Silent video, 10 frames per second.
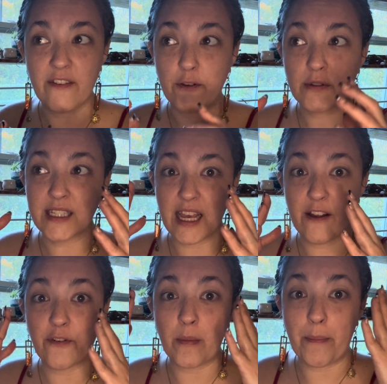If you see
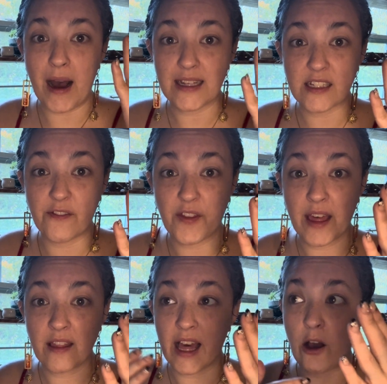it from a positive
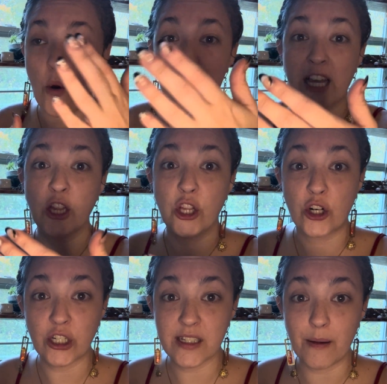thing, like, oh, I can
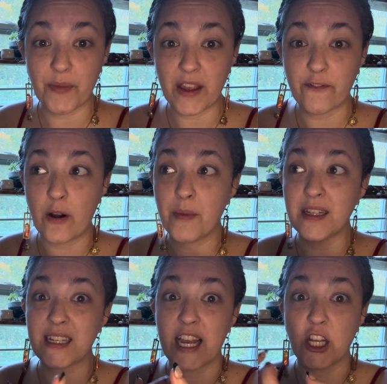learn something from
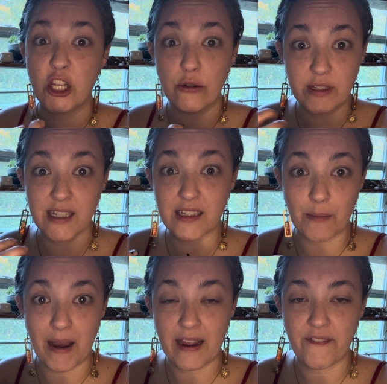this, I could use this to
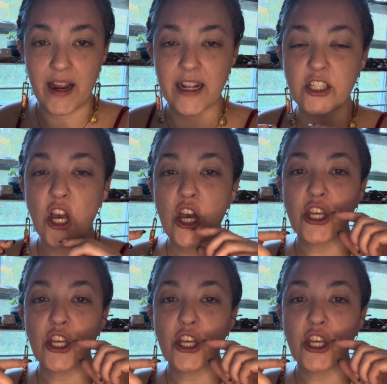my advantage,